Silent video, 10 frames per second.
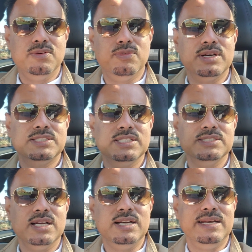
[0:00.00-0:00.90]

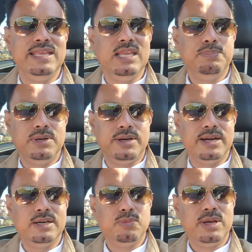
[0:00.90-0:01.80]
versus a deep
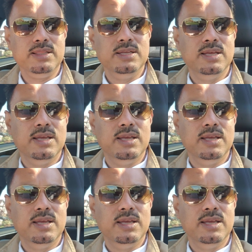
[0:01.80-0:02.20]
drilled well,